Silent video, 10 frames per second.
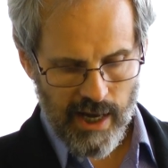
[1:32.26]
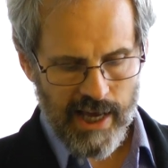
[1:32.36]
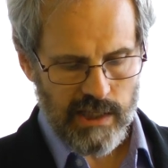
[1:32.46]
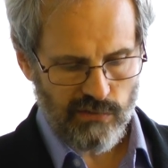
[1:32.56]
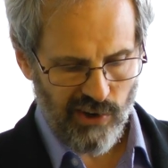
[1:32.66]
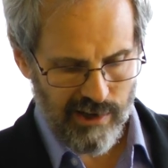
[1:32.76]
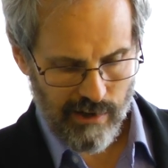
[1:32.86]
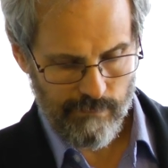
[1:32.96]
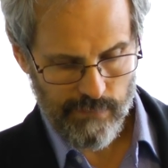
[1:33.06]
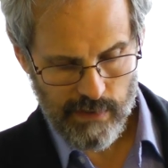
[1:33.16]
Like
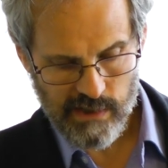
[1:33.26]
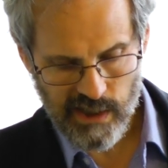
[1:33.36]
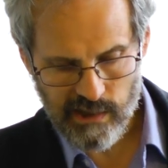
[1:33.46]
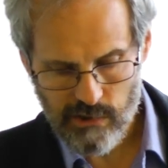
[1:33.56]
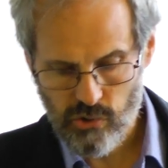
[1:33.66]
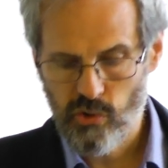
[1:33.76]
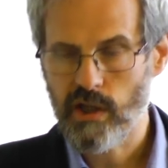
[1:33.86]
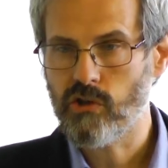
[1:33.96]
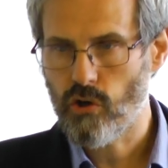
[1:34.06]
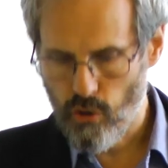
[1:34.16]
Sven said
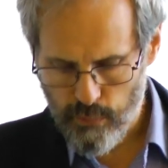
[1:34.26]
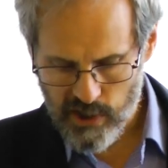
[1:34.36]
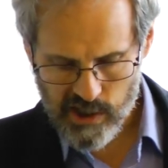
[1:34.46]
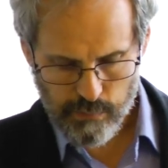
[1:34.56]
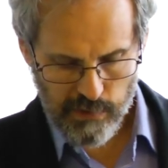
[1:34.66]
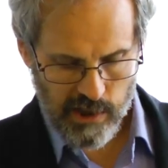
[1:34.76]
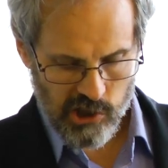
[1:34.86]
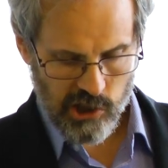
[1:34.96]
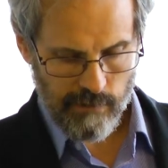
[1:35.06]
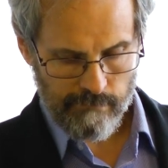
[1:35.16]
during the opening
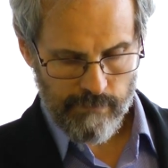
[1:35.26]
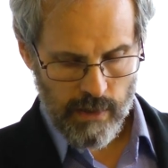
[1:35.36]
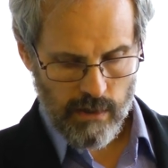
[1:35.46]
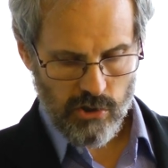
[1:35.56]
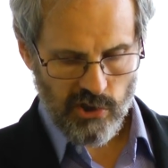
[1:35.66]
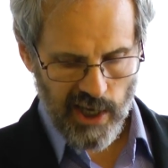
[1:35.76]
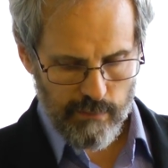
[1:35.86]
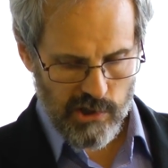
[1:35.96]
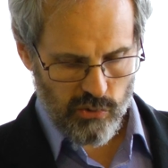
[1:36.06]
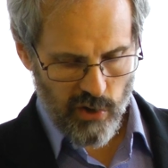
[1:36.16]
speech, the
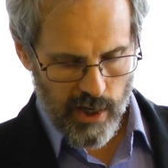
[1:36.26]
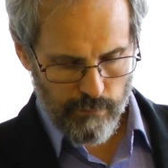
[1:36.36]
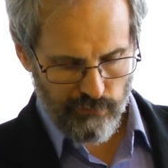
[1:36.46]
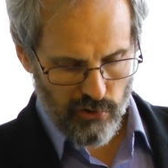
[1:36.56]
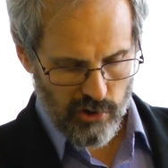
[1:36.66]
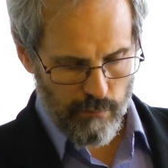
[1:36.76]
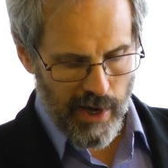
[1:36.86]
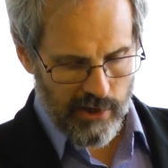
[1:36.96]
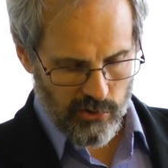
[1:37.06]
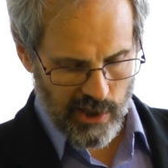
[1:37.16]
time is ripe for the
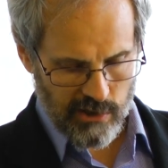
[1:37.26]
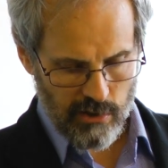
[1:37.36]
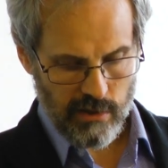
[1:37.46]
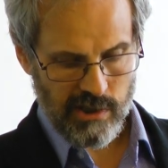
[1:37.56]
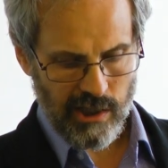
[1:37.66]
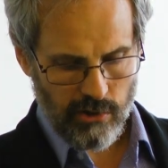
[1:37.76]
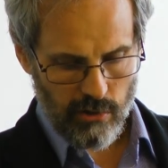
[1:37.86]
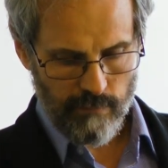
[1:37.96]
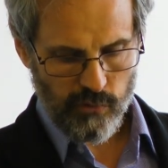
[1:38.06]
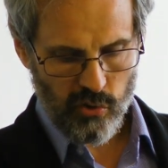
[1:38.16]
biotech
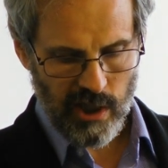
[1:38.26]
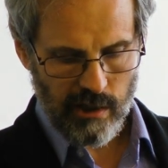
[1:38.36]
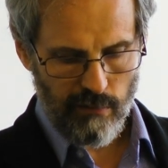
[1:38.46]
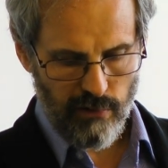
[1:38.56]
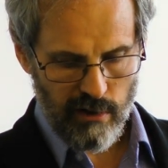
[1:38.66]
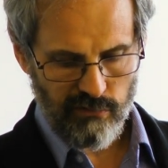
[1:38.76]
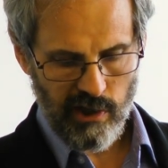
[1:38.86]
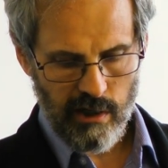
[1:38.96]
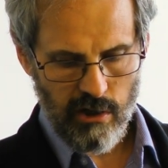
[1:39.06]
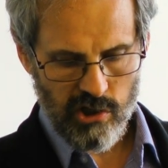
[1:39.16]
sector to get involved
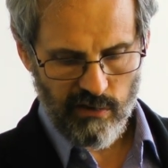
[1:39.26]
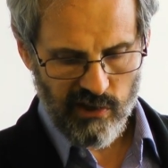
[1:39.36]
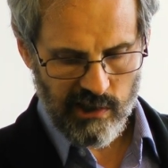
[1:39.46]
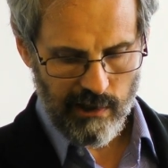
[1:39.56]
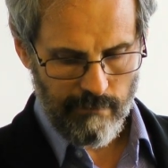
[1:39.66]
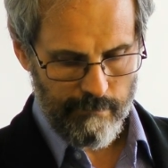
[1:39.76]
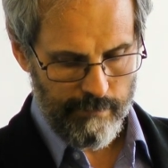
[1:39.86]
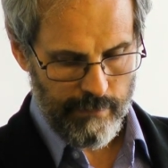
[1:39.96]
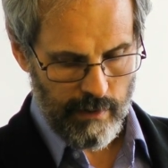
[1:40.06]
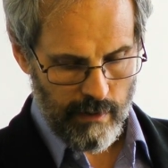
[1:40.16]
in longevity.
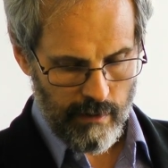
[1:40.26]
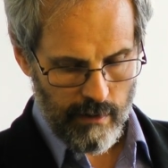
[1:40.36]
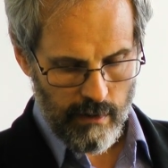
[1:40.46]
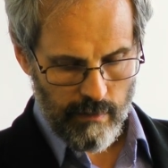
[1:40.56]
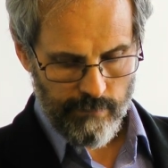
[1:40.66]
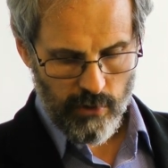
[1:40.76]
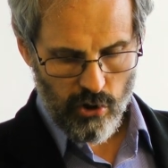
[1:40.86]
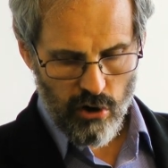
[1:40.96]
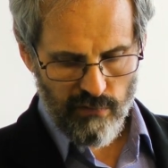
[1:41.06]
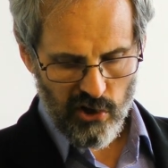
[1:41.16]

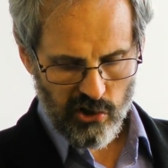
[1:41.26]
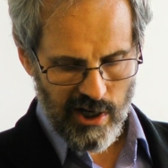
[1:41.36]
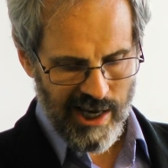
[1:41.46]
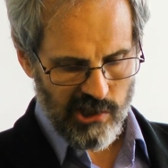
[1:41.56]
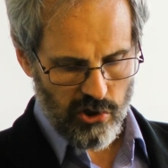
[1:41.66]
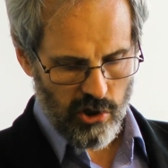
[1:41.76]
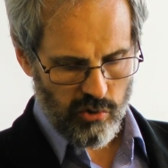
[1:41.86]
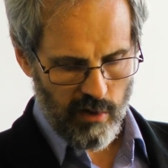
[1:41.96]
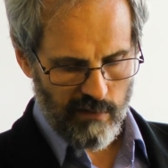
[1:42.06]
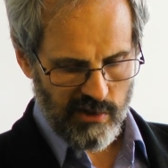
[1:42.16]
Over the last
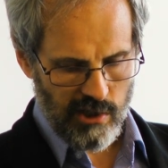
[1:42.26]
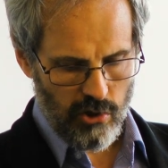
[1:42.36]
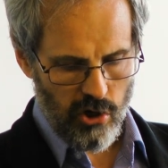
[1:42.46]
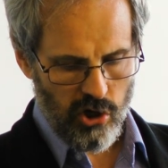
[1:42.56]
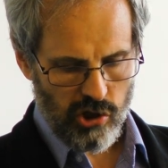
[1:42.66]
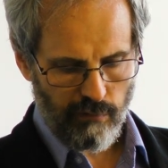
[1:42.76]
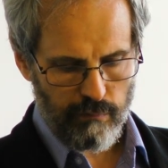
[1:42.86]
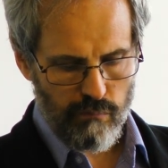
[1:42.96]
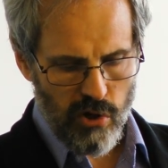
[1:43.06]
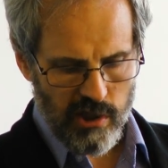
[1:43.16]
years, we have seen the launch
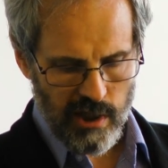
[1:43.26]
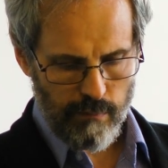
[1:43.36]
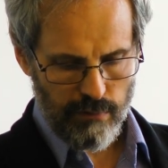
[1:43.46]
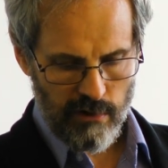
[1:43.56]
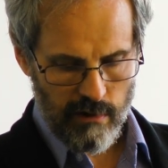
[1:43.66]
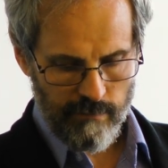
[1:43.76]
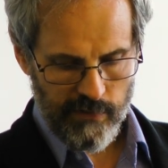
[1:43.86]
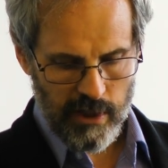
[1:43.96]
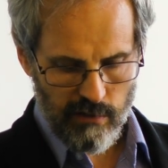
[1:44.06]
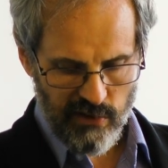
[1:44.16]
of multiple
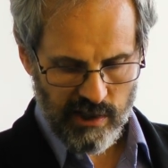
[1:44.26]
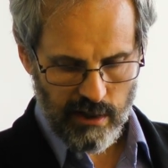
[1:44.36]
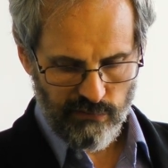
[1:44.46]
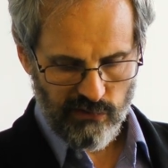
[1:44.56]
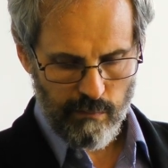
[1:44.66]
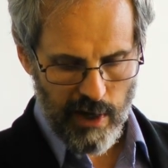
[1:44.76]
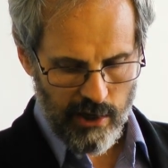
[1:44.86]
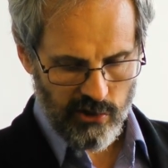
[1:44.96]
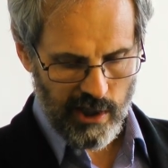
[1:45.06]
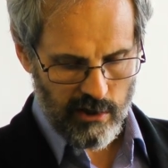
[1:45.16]
innovative
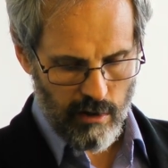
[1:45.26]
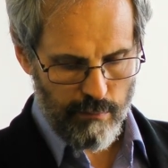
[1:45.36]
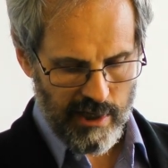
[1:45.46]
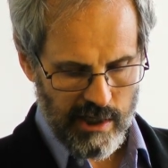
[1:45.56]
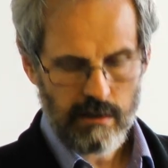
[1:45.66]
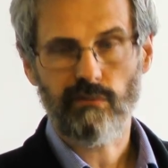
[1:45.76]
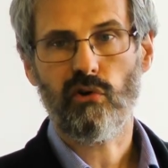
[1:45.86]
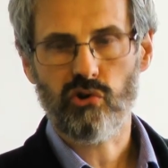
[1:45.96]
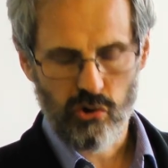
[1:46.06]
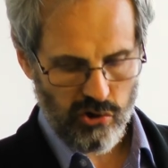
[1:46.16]
biotech companies
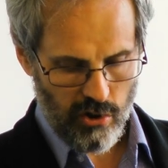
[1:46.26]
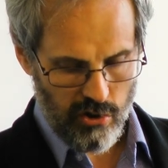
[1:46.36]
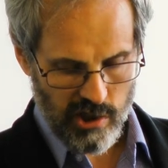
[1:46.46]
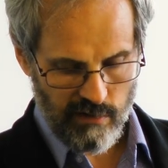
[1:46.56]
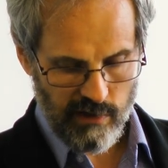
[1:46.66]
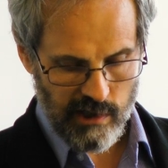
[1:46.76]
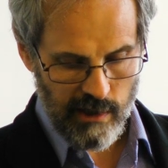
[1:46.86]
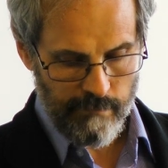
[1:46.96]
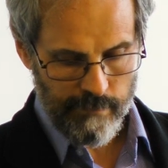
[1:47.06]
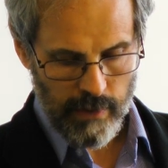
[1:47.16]
focused on
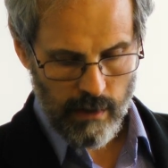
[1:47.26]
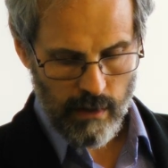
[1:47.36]
longevity.